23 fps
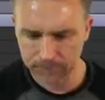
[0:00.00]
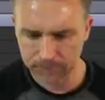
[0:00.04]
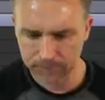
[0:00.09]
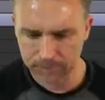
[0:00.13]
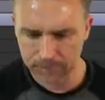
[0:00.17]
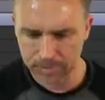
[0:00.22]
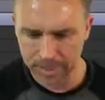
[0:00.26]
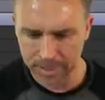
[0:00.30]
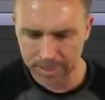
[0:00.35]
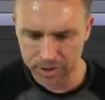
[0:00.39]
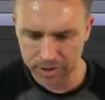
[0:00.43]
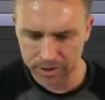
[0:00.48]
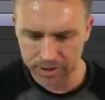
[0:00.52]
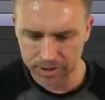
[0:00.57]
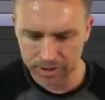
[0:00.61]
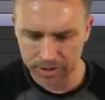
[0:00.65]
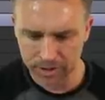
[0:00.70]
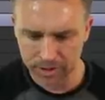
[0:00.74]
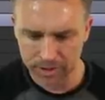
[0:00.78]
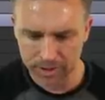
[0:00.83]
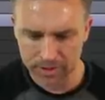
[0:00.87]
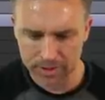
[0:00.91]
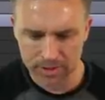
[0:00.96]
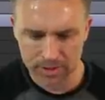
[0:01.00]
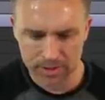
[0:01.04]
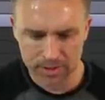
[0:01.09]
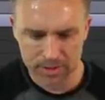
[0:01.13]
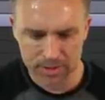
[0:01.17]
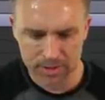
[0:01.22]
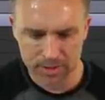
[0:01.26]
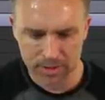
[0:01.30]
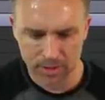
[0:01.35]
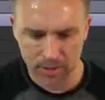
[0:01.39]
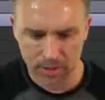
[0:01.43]
Actually, let's
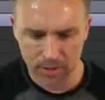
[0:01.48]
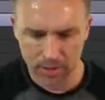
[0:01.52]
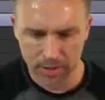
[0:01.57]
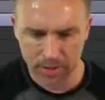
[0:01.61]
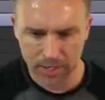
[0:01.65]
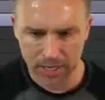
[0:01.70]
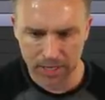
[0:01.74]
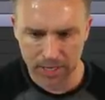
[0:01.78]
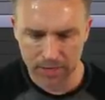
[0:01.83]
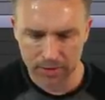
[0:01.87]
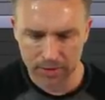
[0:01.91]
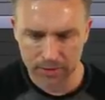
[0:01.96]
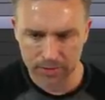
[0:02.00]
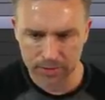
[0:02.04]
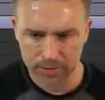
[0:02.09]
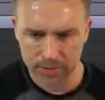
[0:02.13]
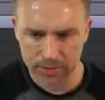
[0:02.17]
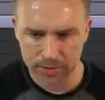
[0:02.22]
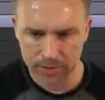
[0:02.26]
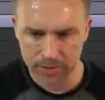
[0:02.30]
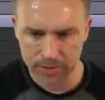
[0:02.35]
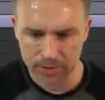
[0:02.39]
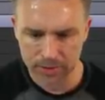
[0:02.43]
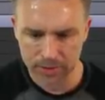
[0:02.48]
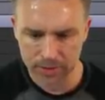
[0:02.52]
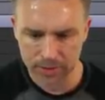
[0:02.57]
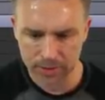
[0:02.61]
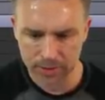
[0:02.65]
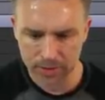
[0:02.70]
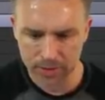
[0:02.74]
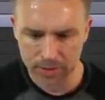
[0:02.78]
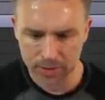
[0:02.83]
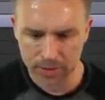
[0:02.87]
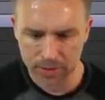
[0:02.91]
start out
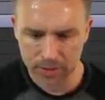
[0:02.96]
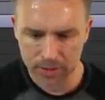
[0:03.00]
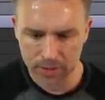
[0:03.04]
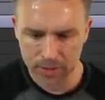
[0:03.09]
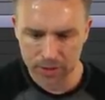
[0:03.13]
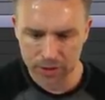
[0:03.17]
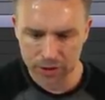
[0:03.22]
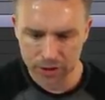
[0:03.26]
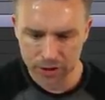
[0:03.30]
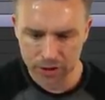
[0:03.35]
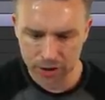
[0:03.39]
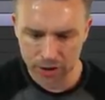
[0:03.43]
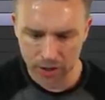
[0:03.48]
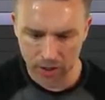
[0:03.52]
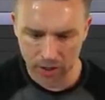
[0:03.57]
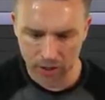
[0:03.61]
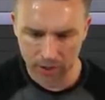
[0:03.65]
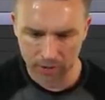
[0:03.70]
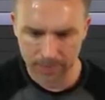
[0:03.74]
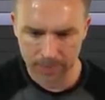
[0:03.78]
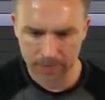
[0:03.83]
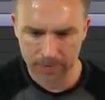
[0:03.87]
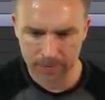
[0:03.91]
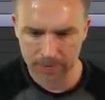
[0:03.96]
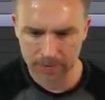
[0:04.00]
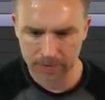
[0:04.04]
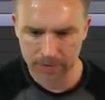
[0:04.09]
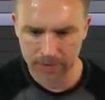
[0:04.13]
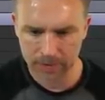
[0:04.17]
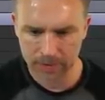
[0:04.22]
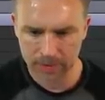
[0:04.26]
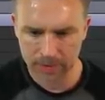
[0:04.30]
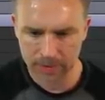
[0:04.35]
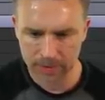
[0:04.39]
sharp.
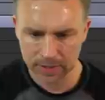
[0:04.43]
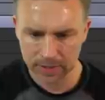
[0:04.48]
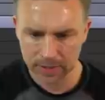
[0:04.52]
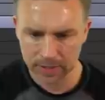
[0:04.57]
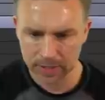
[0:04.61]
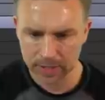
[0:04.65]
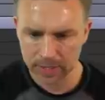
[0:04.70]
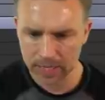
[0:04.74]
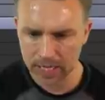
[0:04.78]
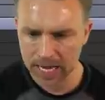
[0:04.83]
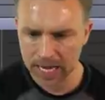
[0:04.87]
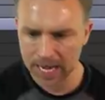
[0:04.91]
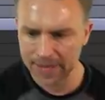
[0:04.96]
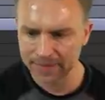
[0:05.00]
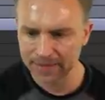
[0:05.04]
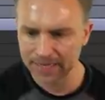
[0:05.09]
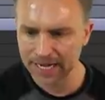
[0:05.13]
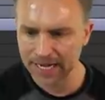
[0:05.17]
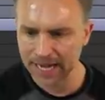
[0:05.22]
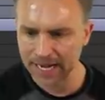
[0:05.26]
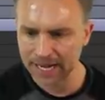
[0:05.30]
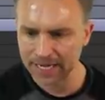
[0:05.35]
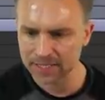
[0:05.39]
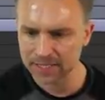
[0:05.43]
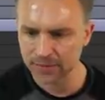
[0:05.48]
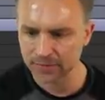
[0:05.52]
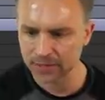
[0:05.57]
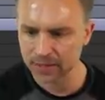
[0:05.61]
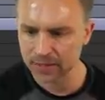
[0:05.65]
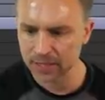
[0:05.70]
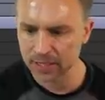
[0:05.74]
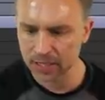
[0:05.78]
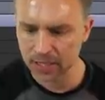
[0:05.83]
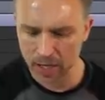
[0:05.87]
And then as
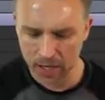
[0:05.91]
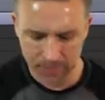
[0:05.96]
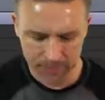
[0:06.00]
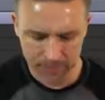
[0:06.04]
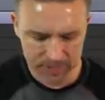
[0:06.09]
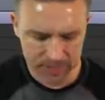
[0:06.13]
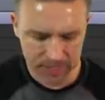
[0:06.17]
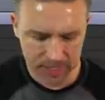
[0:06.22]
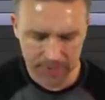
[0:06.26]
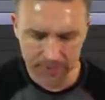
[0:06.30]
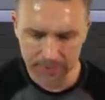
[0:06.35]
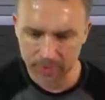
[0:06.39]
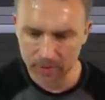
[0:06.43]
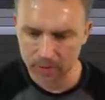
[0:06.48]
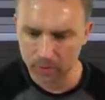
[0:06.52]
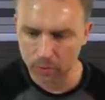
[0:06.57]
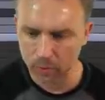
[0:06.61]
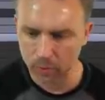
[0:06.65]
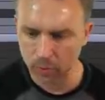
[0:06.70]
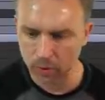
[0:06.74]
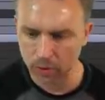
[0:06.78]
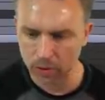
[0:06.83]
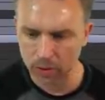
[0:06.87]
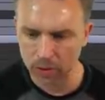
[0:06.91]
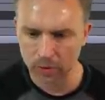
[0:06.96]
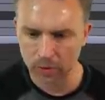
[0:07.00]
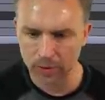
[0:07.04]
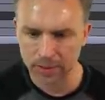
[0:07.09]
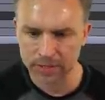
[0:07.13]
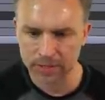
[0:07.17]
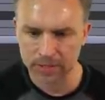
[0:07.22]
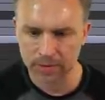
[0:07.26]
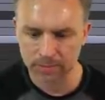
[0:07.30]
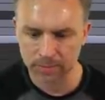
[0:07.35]
everything comes up, we're
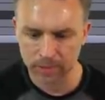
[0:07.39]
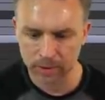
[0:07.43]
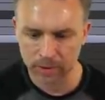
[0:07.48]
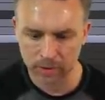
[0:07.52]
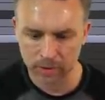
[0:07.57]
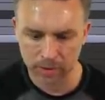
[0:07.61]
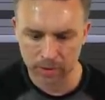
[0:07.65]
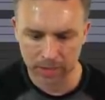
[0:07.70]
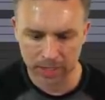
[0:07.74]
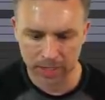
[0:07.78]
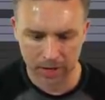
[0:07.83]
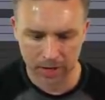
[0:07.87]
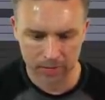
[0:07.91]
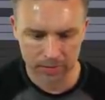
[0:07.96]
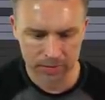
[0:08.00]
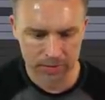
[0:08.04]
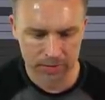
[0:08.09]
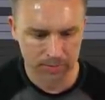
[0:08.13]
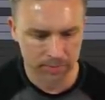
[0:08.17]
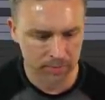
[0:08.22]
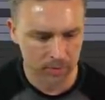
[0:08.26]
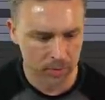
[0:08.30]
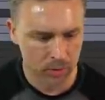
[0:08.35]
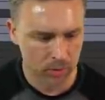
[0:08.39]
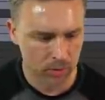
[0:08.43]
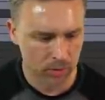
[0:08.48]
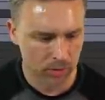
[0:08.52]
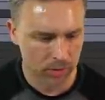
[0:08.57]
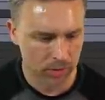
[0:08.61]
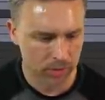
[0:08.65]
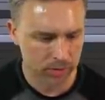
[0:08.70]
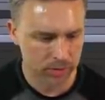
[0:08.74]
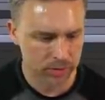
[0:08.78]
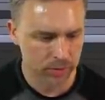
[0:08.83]
going to blur it out
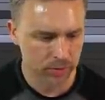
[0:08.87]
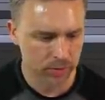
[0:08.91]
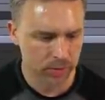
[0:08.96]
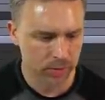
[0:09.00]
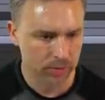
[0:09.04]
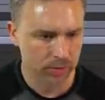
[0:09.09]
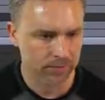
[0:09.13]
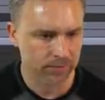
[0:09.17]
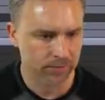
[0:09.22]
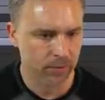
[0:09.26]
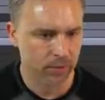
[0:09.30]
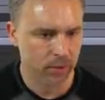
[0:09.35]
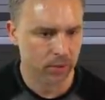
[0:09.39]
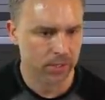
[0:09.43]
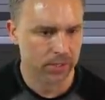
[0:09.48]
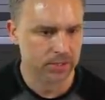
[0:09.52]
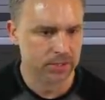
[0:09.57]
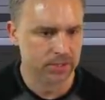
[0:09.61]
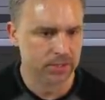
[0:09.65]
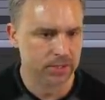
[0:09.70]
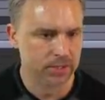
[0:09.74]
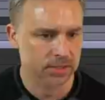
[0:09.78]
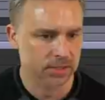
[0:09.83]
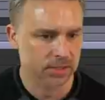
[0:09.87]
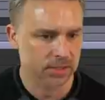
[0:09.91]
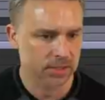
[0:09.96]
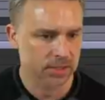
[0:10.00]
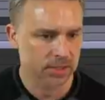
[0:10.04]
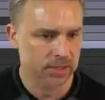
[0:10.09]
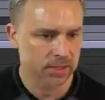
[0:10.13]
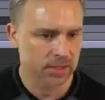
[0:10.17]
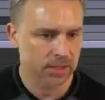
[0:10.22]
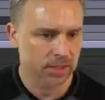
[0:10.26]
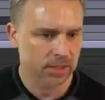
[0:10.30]
more. So we'll go to forest.
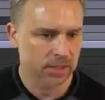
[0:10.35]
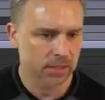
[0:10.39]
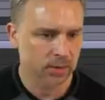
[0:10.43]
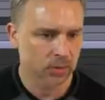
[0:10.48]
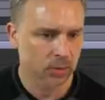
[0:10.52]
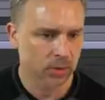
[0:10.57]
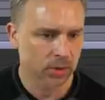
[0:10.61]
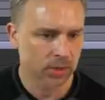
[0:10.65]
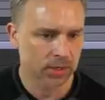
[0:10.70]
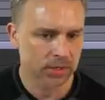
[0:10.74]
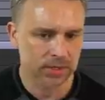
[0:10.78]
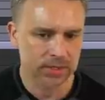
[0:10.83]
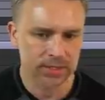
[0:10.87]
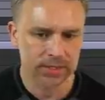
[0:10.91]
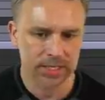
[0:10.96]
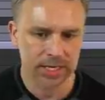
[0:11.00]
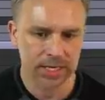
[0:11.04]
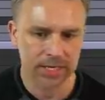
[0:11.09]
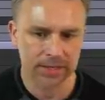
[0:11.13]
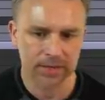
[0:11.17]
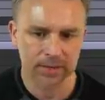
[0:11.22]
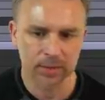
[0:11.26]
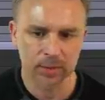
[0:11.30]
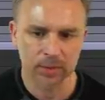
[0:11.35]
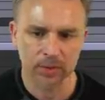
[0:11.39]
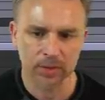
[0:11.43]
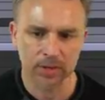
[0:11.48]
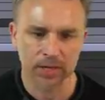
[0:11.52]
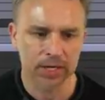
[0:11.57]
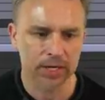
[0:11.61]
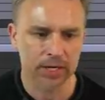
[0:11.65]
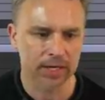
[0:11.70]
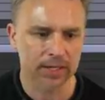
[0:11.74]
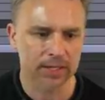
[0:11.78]
We're going to take the
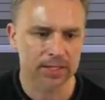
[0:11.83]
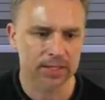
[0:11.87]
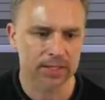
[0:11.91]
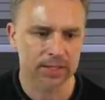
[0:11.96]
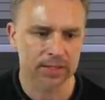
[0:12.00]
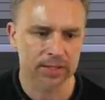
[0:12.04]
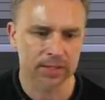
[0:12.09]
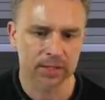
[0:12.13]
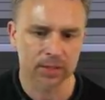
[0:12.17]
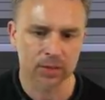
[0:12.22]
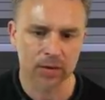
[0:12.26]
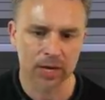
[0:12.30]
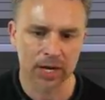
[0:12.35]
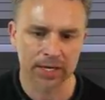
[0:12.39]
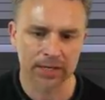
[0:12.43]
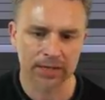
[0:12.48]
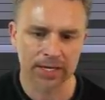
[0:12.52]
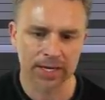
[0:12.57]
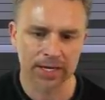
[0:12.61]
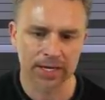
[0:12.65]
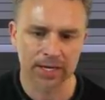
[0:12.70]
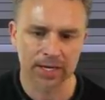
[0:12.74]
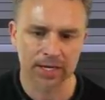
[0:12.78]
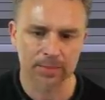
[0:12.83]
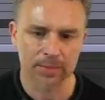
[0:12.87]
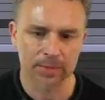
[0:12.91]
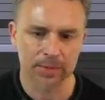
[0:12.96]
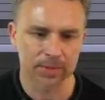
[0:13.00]
blurriness, crank that up